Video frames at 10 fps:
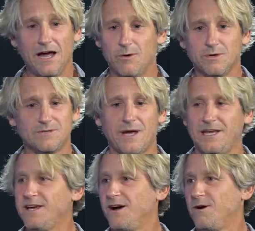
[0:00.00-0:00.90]
it was my
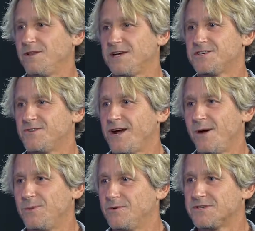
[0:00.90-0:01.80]
ego, like straight
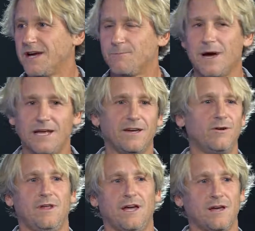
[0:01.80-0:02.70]
up. It was like my
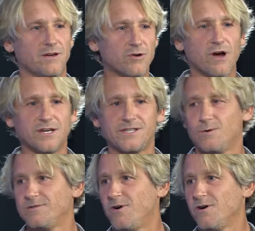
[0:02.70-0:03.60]
ego, like crushed
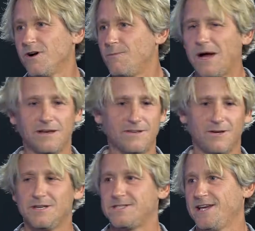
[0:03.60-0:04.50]
it with Volcom. I can
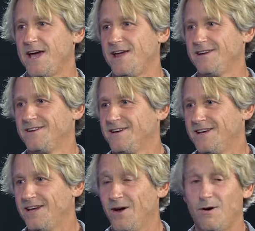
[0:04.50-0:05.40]
do this again,
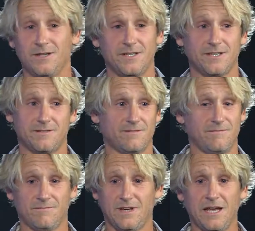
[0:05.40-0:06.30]
you know, and just
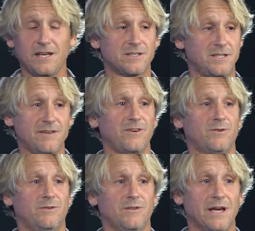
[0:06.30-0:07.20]
it is
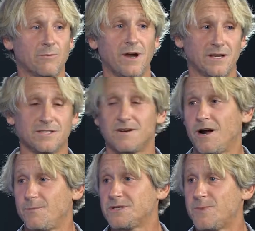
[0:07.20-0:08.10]
difficult, like running a
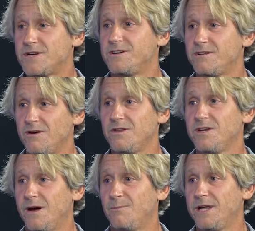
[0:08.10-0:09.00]
startup, especially a
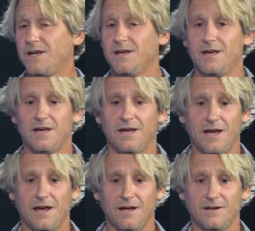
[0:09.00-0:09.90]
clothing company.
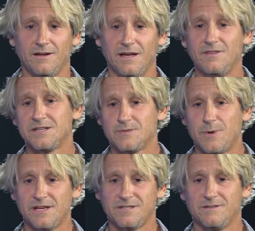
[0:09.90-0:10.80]
And in that
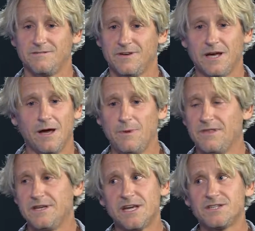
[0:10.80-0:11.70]
space of, I
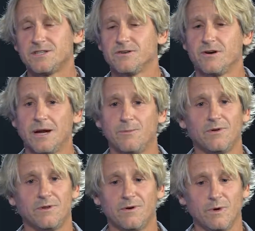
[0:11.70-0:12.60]
mean, the niche is
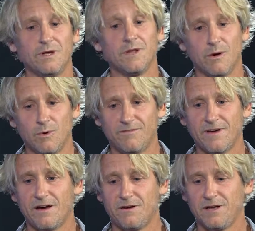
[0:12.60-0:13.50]
incredible that we that we
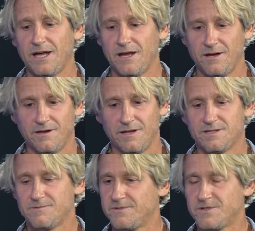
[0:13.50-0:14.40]
found, and
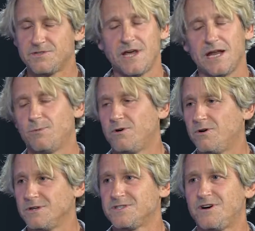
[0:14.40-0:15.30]
it's
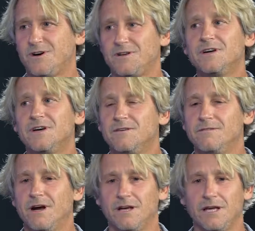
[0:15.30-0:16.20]
sustainable. It's all
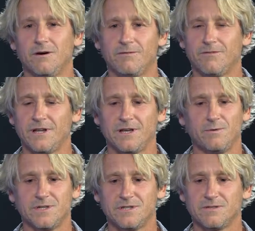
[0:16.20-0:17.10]
very
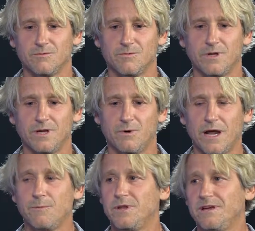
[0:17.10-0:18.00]
eco-friendly, which is really
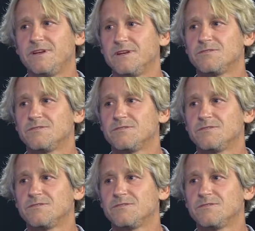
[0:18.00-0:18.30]
what I believe in